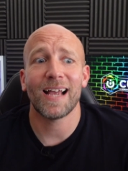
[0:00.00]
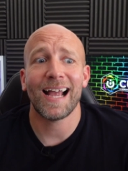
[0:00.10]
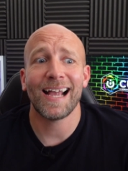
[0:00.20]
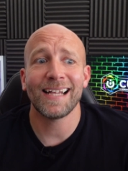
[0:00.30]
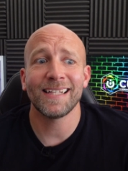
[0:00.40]

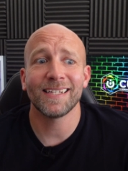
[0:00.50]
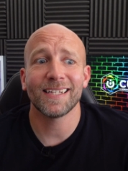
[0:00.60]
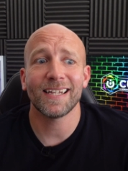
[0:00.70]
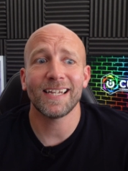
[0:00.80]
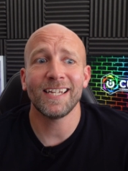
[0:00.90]
And,
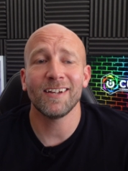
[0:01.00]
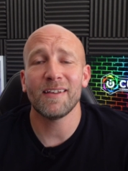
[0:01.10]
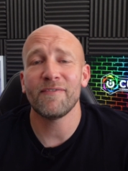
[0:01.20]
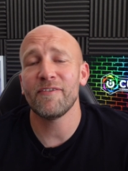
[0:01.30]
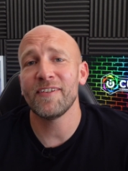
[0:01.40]
you know,
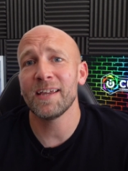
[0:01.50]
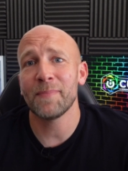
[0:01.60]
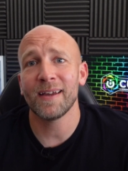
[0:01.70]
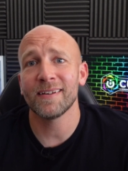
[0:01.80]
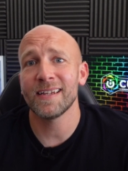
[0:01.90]
if you think
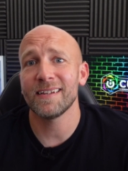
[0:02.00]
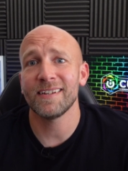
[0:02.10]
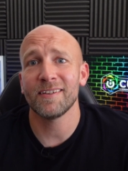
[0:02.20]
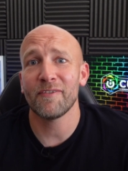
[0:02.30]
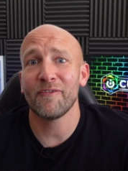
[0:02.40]
about it, you
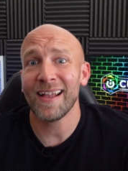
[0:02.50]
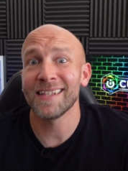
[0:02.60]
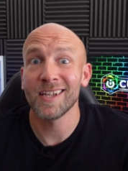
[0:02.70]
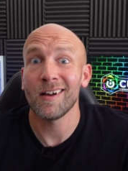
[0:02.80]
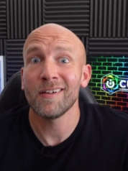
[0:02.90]
know, the
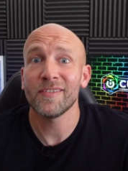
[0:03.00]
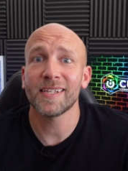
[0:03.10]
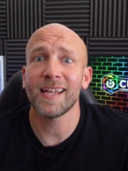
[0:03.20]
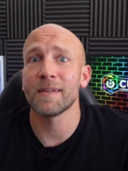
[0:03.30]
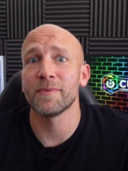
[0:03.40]
fans are the
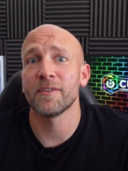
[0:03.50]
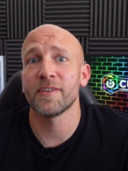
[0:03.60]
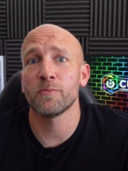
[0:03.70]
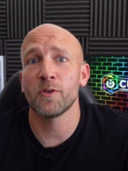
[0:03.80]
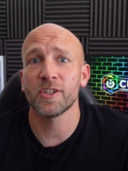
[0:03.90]
same. You know,
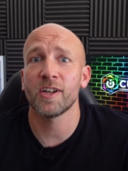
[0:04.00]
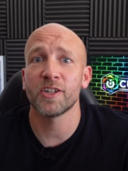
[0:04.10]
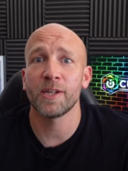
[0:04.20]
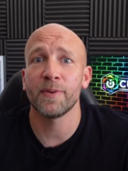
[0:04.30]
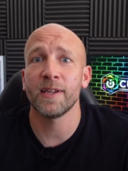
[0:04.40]
the one's
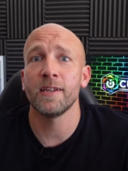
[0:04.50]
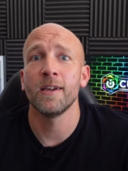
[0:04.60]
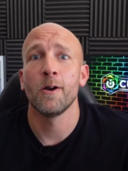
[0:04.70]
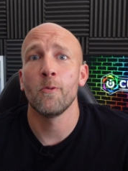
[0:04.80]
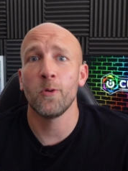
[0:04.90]
RGB,
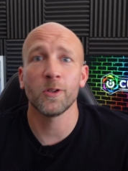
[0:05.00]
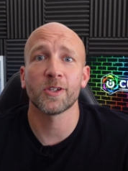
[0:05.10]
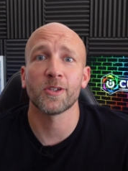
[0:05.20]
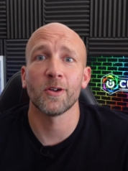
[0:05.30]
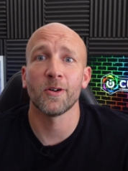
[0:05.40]

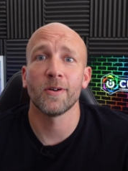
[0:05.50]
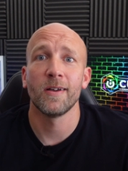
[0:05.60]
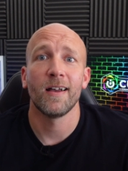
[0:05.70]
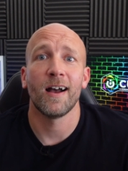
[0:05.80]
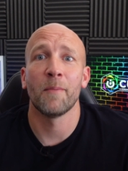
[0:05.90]
one's not,
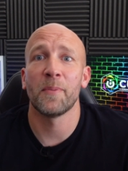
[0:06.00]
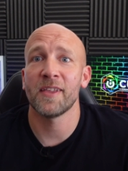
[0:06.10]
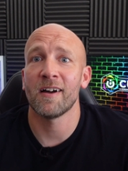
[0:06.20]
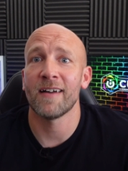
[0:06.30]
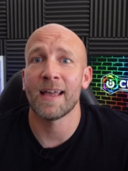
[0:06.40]
um, but they
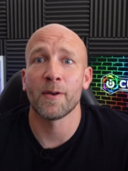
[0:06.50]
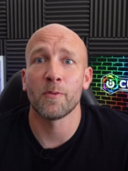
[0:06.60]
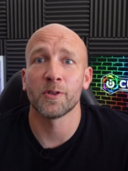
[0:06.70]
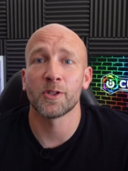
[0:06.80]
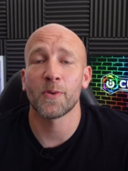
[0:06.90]
are
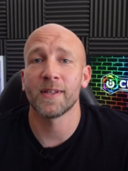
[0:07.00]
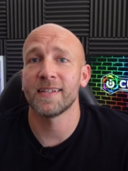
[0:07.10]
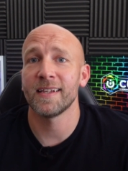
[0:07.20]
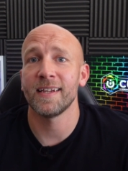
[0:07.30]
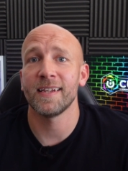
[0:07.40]

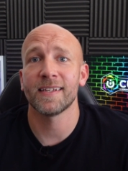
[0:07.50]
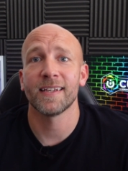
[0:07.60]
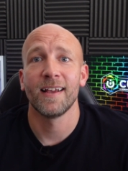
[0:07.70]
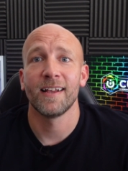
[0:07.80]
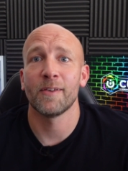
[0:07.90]
ML120s.
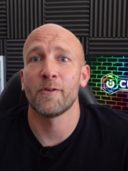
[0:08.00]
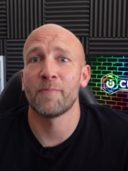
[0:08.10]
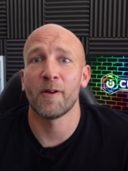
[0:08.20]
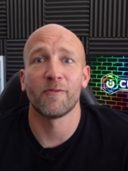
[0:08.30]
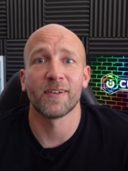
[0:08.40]
They were
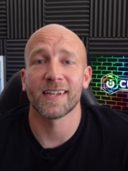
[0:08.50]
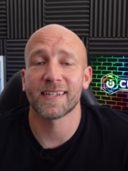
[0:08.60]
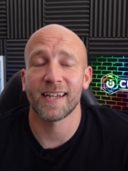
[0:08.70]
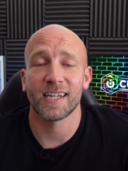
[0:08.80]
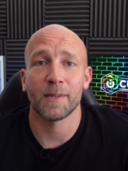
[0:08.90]
both running at
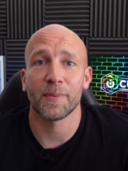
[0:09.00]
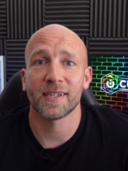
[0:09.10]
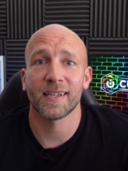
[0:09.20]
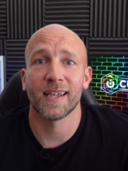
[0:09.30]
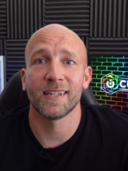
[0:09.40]

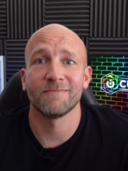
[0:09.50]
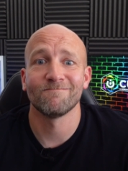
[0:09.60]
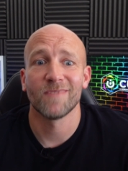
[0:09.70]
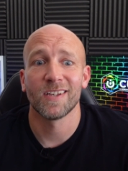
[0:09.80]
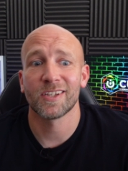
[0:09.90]
60%.
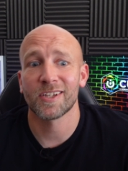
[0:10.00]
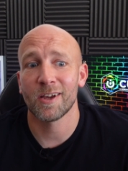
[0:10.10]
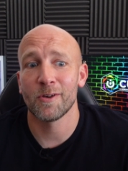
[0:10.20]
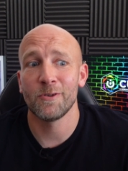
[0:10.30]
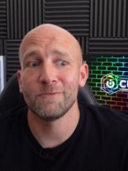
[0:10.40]

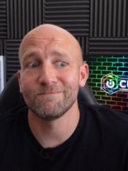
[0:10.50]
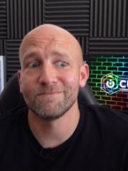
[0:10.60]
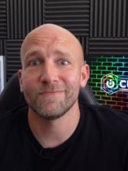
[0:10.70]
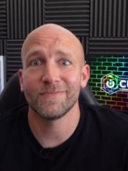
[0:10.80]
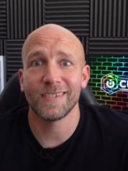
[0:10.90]
So
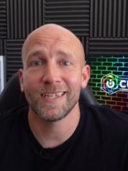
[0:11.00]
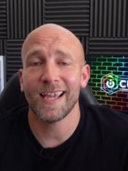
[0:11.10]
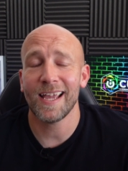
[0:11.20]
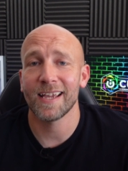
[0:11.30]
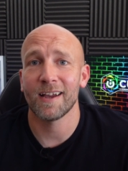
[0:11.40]

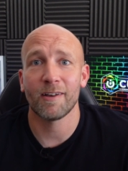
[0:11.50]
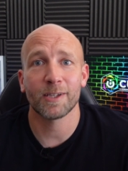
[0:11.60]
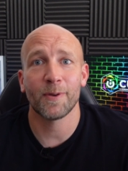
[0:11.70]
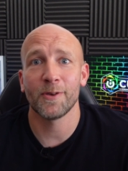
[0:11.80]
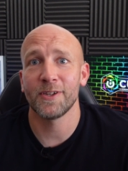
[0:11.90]
yeah, I
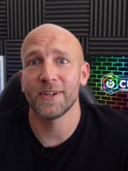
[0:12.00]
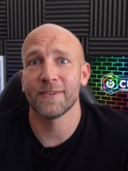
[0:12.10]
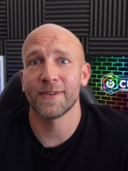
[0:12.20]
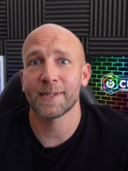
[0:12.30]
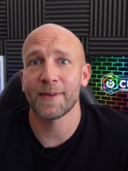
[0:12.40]
suppose you're going
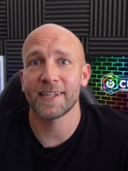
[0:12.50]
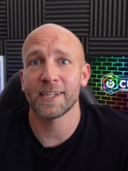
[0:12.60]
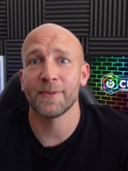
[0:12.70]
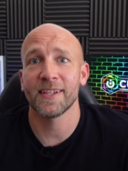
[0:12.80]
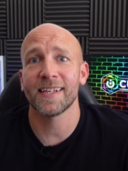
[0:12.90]
to expect it
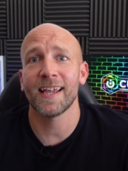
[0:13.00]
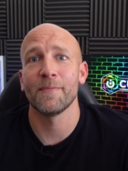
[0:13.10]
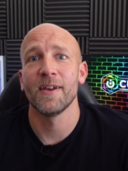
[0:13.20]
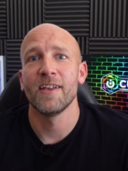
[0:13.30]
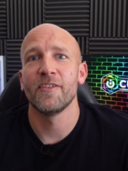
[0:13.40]
to be the same.